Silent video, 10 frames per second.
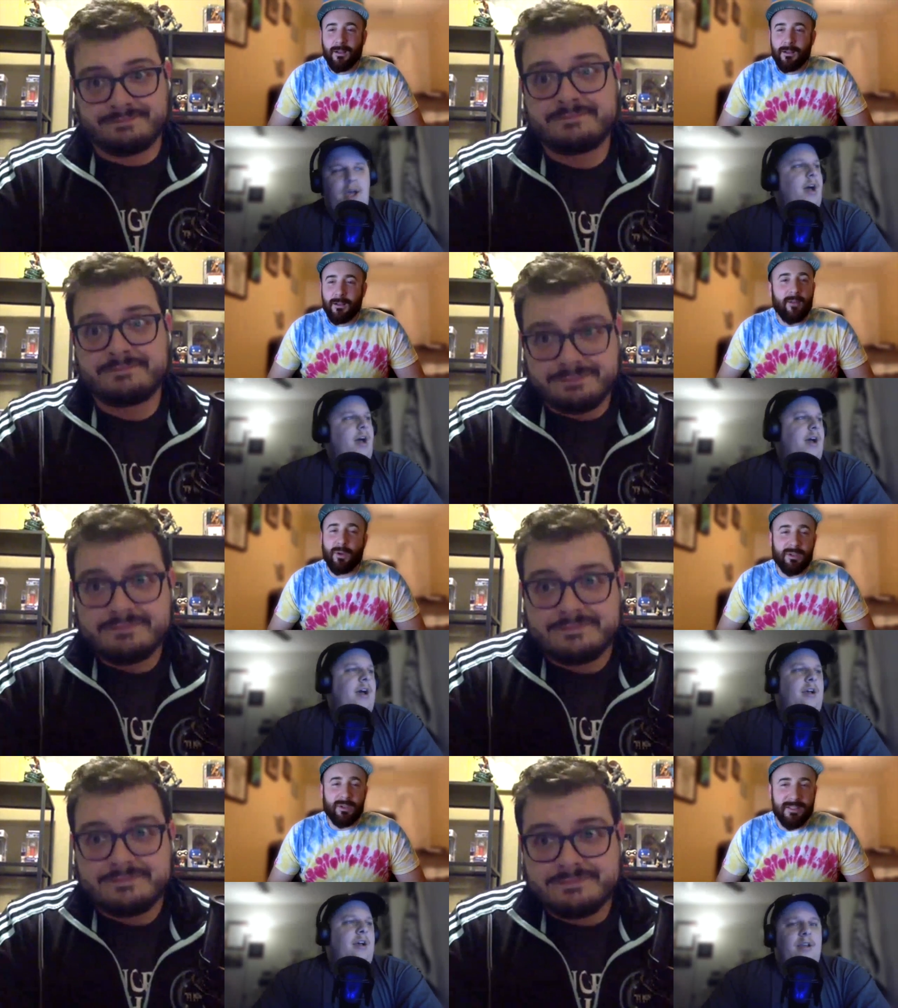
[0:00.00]

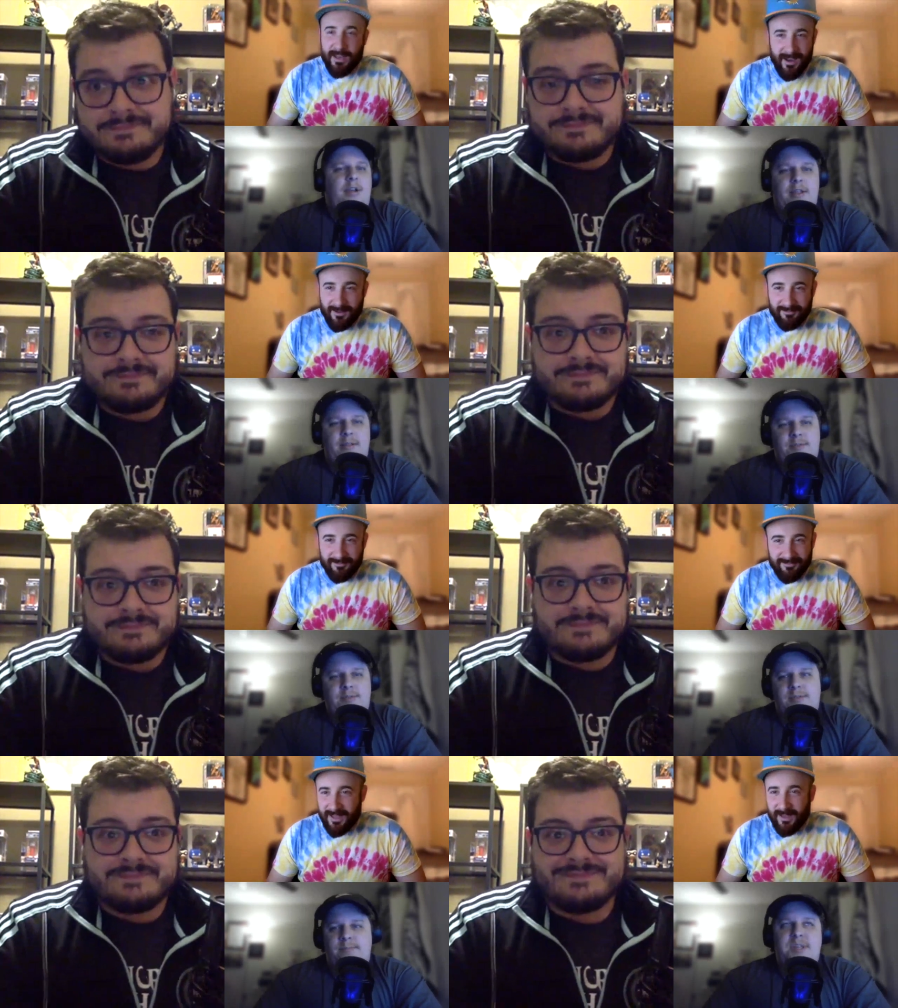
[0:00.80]
Speaker 1: Everyone uh, does that now.
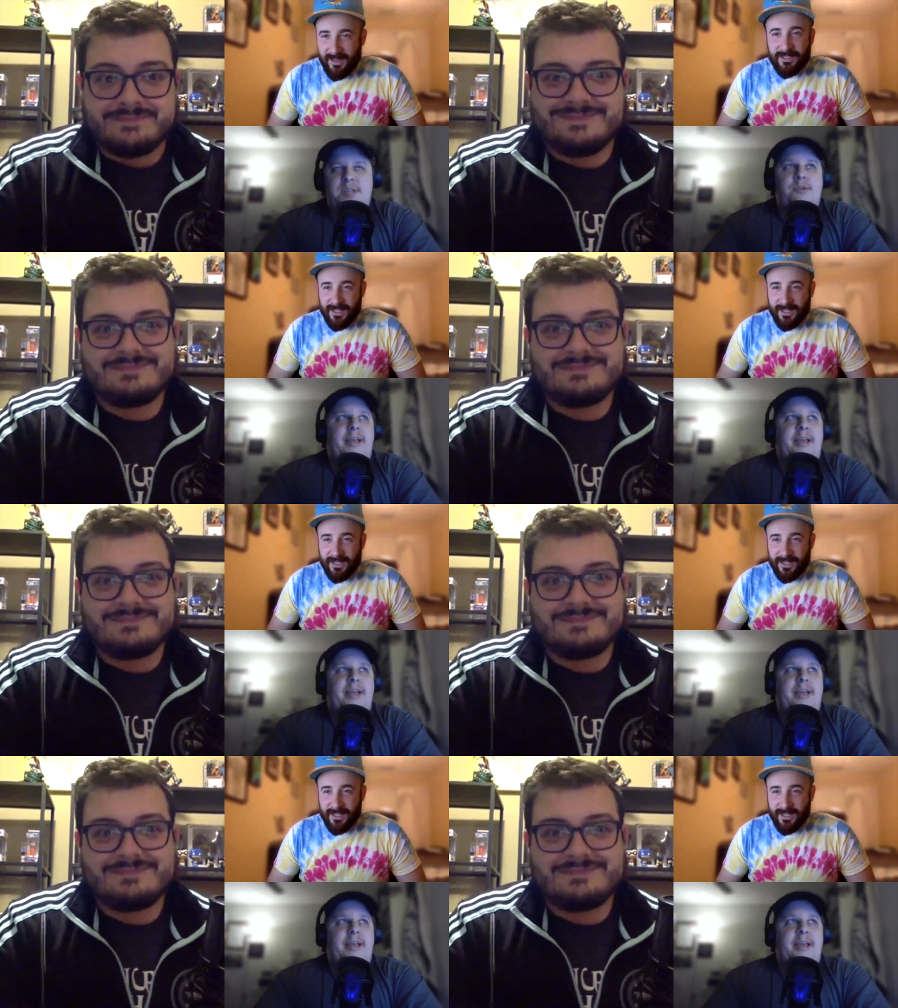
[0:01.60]
Every team.